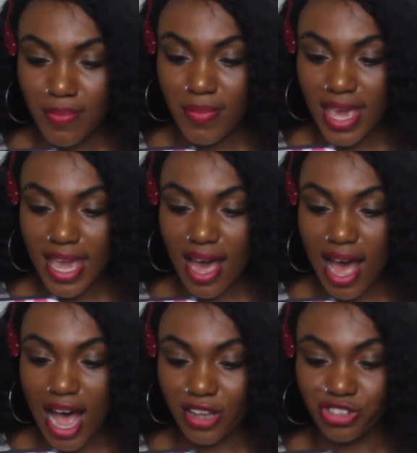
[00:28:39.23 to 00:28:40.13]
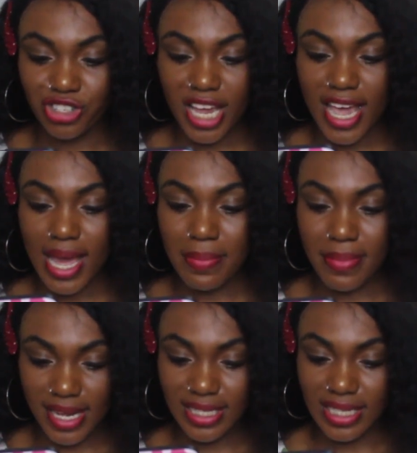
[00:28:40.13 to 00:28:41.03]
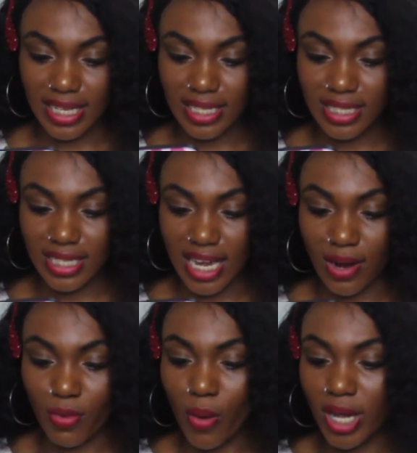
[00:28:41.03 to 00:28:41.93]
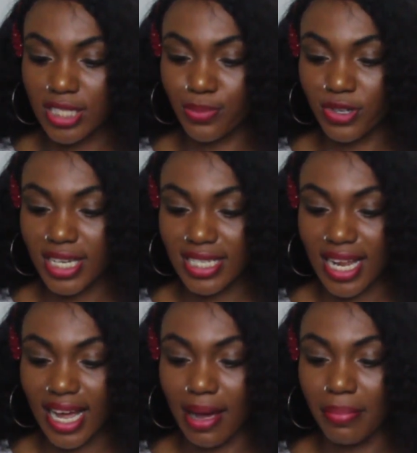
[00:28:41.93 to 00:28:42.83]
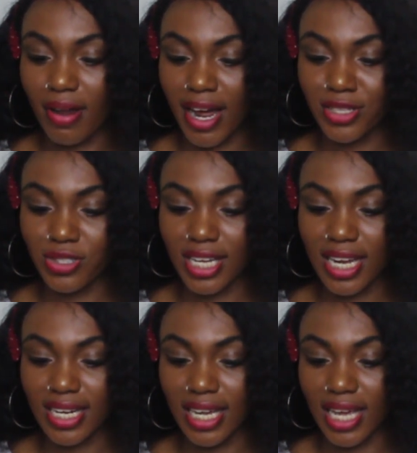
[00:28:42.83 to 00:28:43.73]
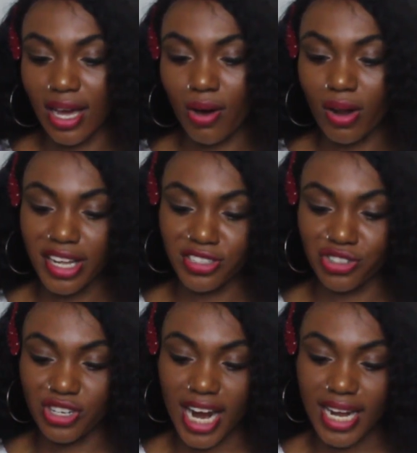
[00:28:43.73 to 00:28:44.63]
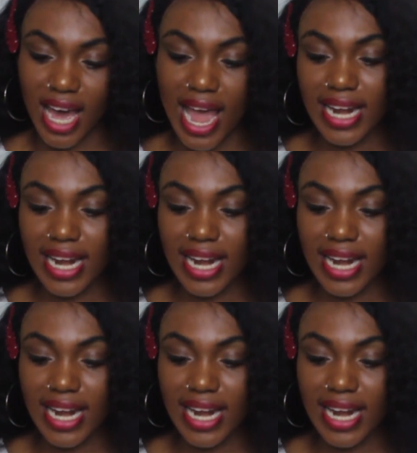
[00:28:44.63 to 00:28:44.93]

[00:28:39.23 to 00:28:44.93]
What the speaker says: Mia J. Mason said, what was the process like applying to get a college in China?